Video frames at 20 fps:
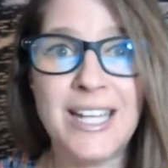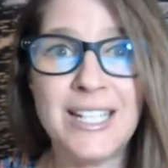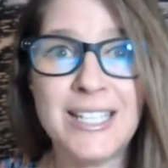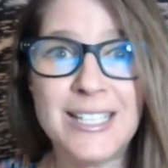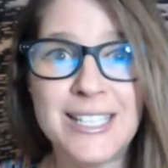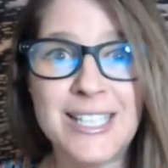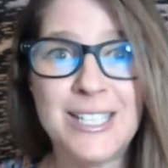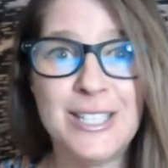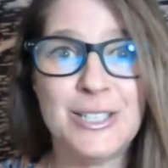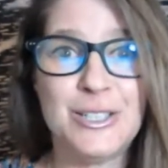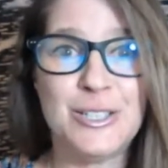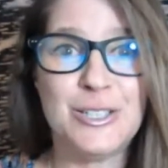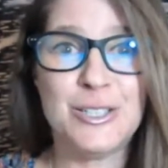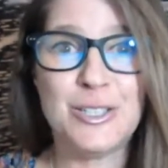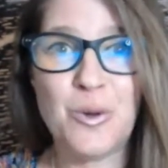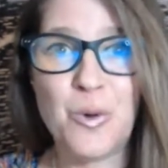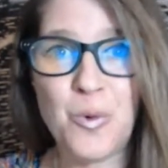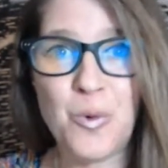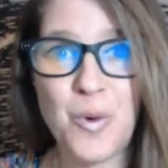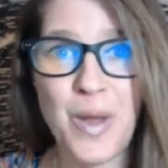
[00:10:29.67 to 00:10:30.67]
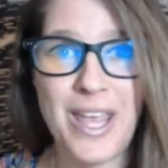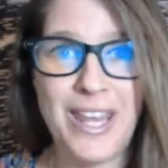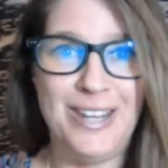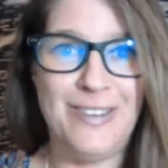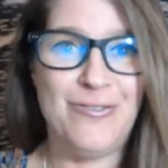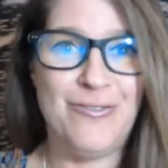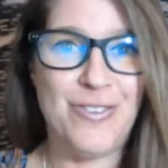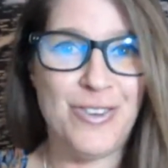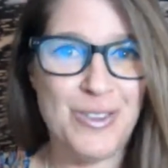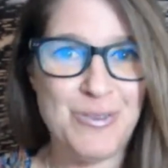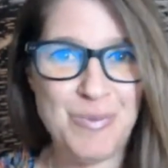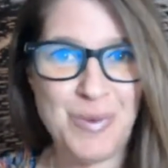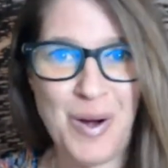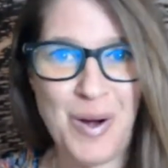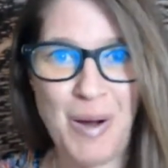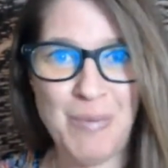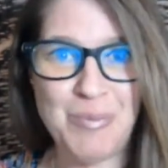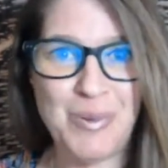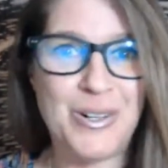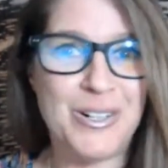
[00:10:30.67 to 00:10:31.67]
and tears waited for the
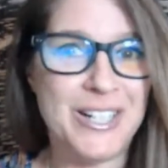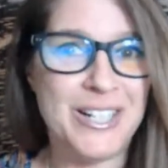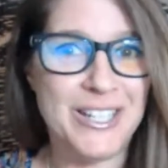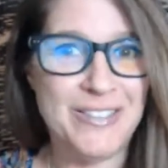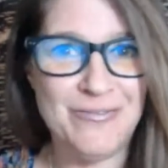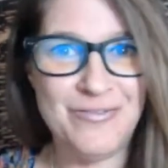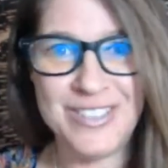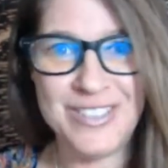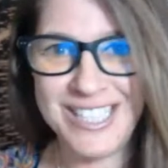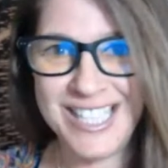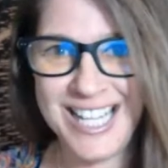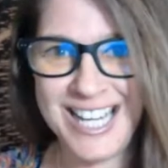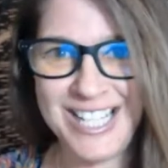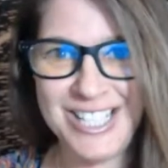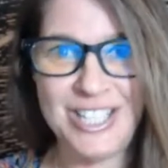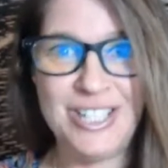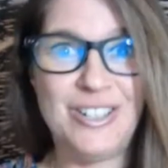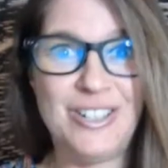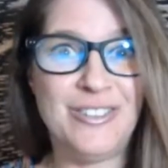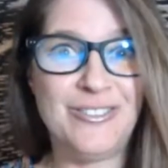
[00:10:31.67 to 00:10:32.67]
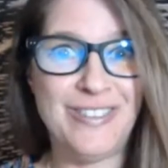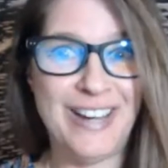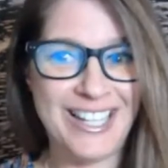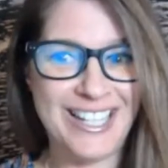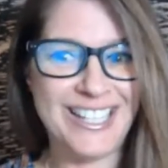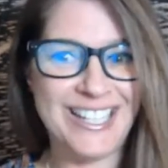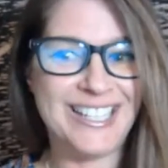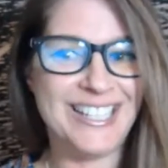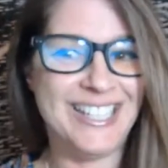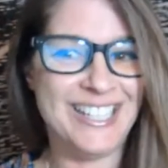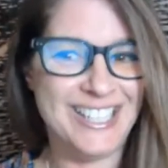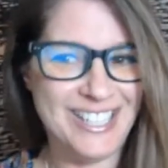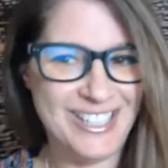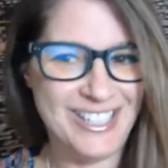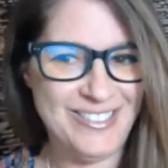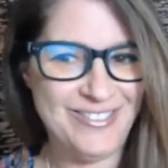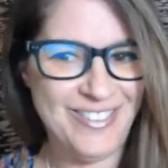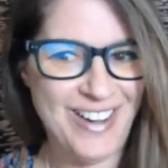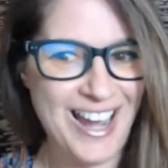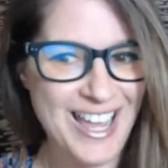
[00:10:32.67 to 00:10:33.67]
proper invitation or
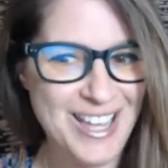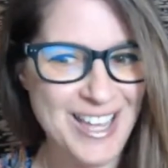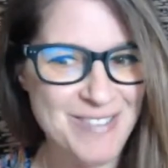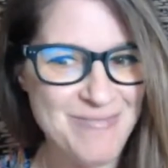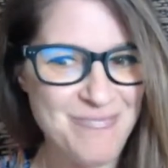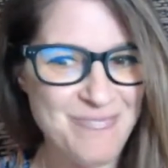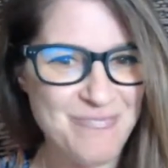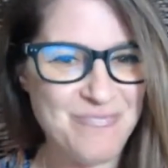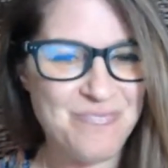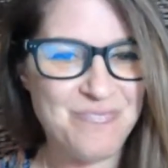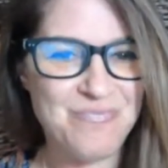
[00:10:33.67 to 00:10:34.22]
recognition, right?